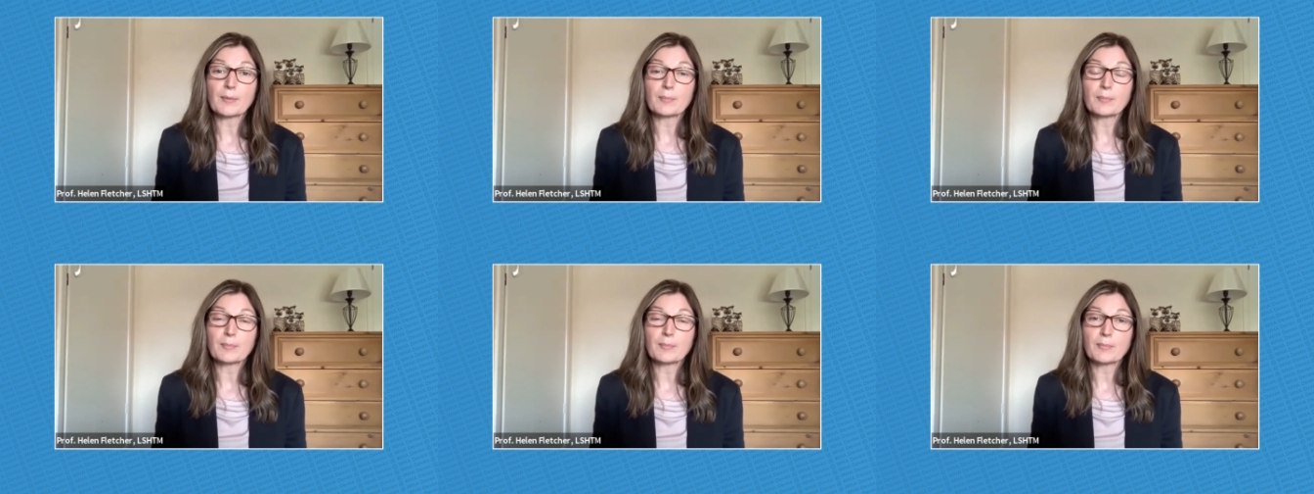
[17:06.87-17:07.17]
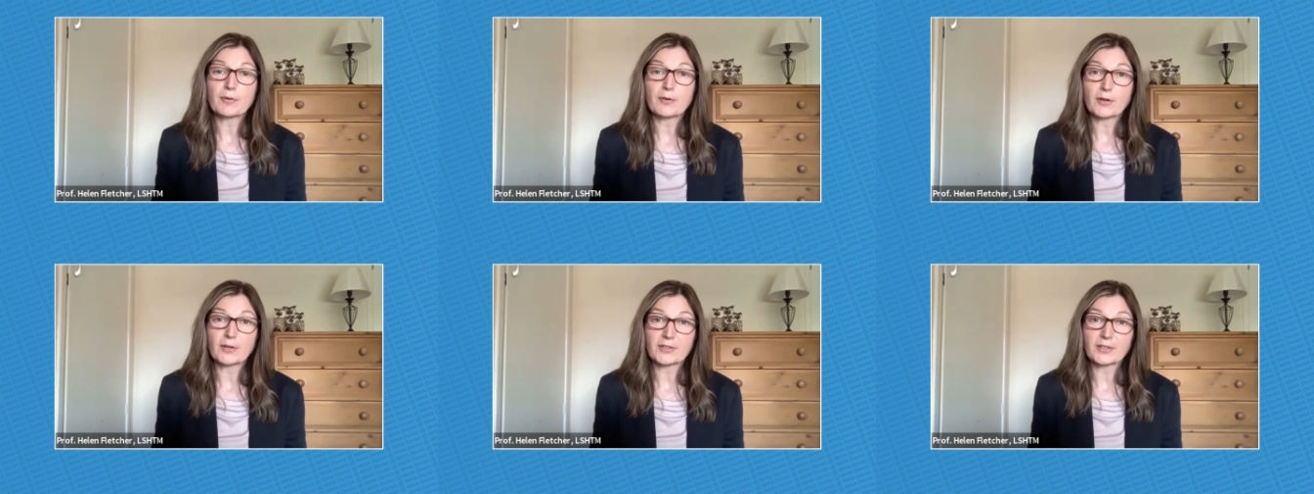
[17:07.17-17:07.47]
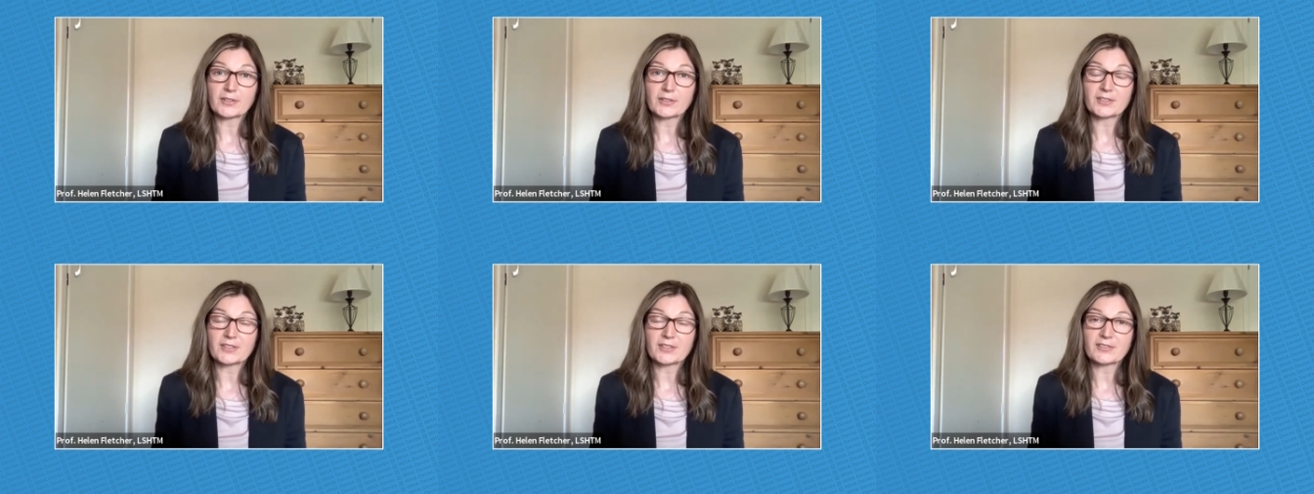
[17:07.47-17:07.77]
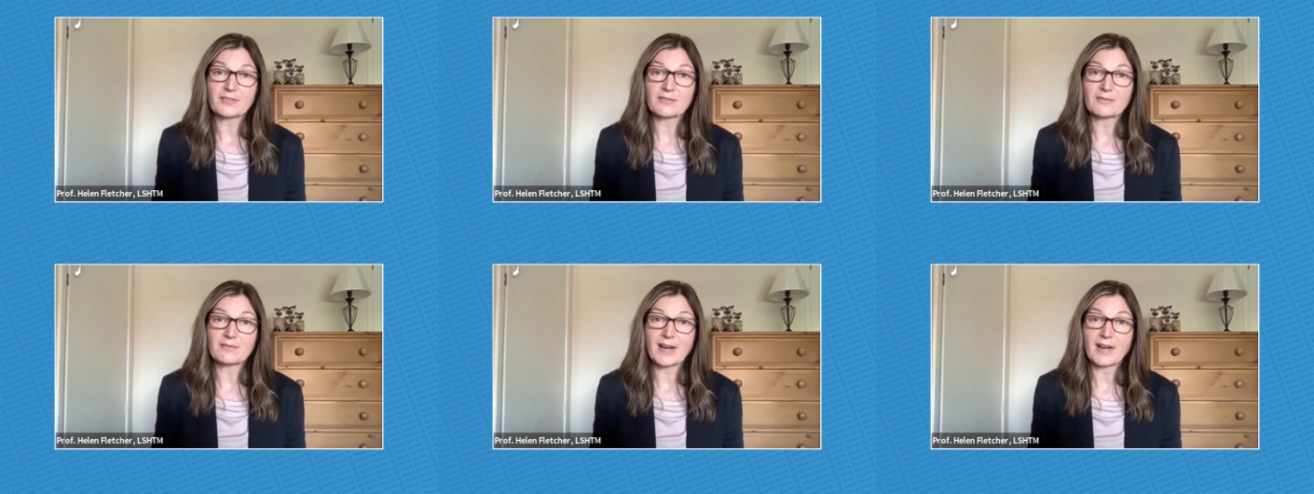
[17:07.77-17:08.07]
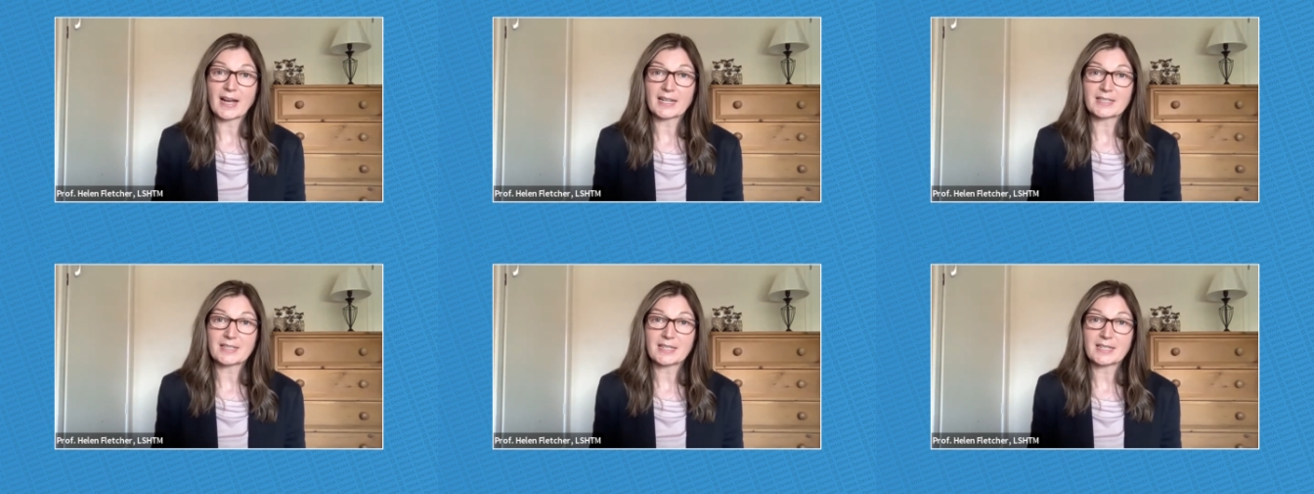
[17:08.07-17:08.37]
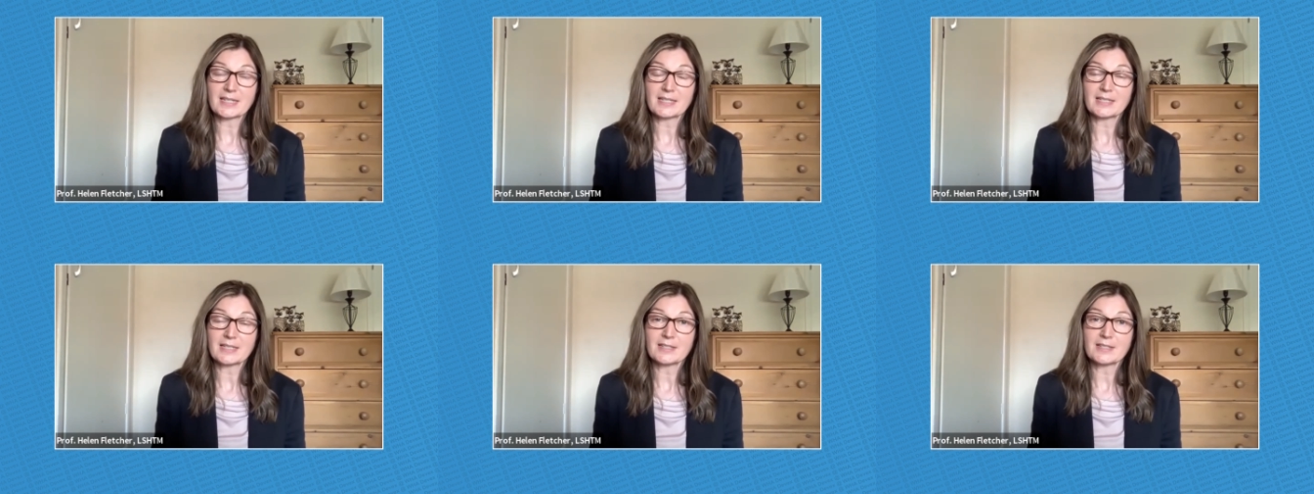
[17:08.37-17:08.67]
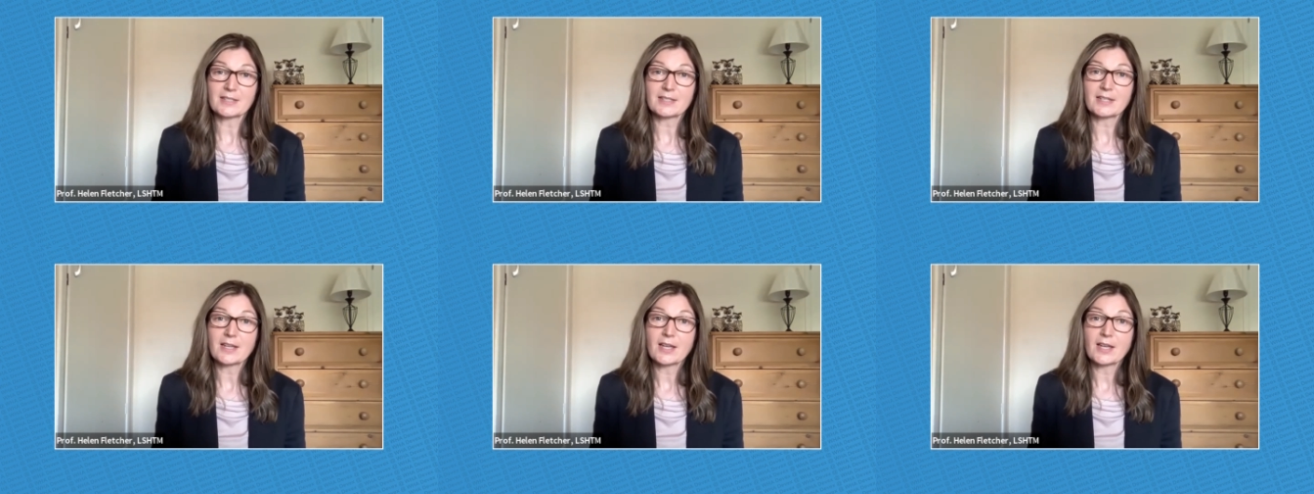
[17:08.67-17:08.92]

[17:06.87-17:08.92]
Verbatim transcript: products and vaccines